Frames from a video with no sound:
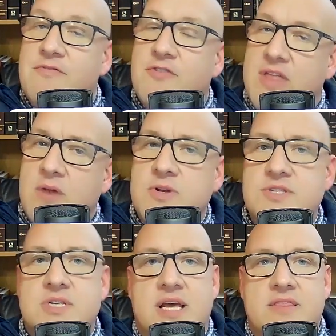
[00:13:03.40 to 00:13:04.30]
for that
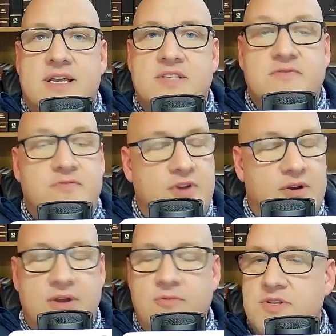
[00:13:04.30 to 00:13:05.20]
reason, I think it's
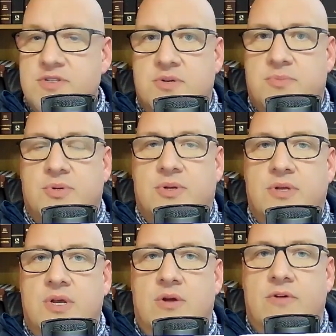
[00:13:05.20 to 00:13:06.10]
very reasonable,
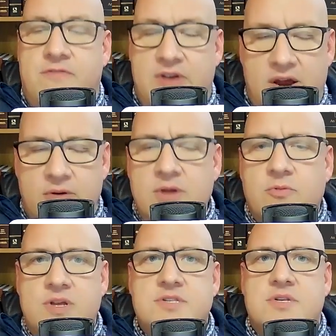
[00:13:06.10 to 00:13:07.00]
very
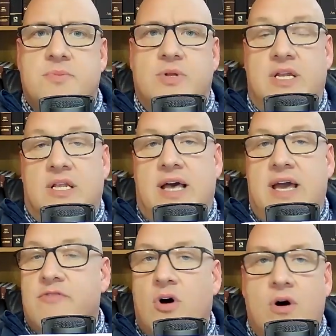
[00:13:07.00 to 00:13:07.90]
reasonable in light
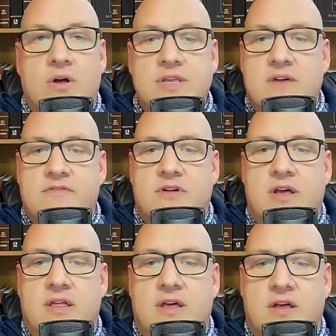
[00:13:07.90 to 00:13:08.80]
of all the other,
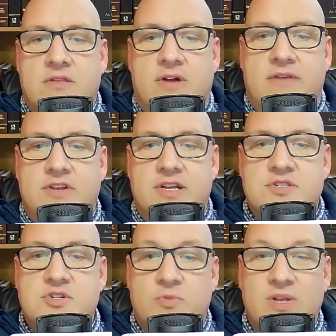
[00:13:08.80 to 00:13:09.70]
uh, other
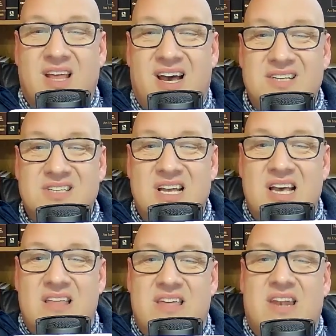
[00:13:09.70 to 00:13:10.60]
evidence to realize
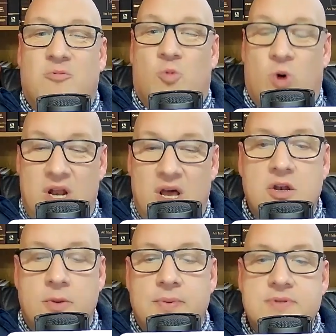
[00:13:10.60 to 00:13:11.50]
that
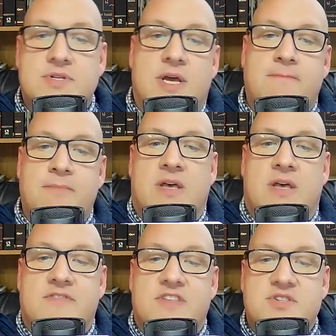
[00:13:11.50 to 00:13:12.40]
100%
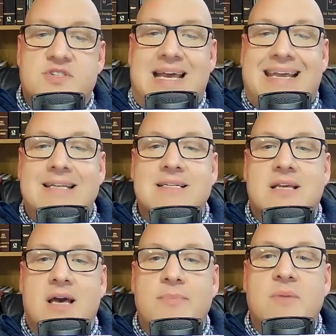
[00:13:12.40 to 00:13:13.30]
of the second
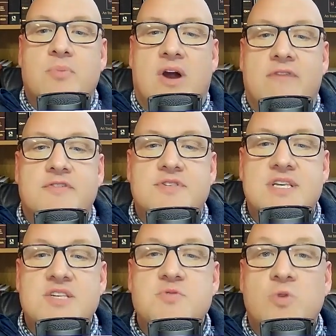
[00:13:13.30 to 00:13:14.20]
coming
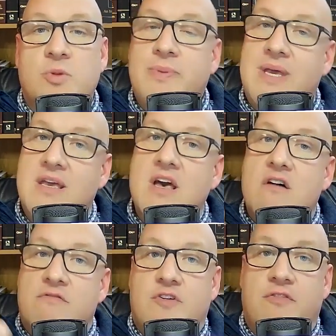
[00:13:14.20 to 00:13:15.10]
prophecies will be
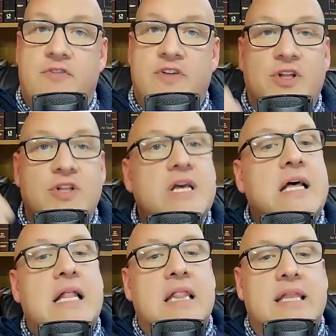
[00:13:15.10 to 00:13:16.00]
fulfilled
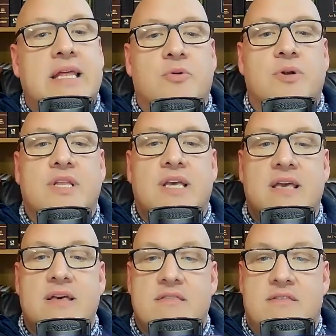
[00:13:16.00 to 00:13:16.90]

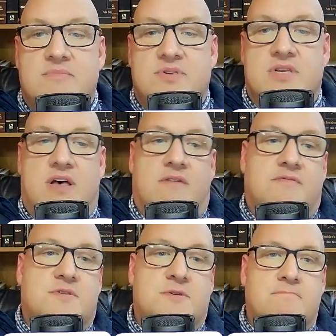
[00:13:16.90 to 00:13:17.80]
literally
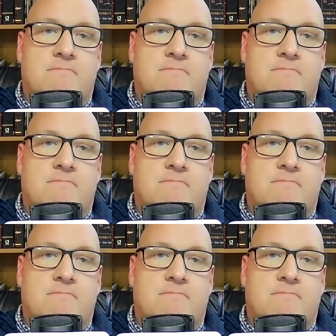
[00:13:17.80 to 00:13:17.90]
themselves.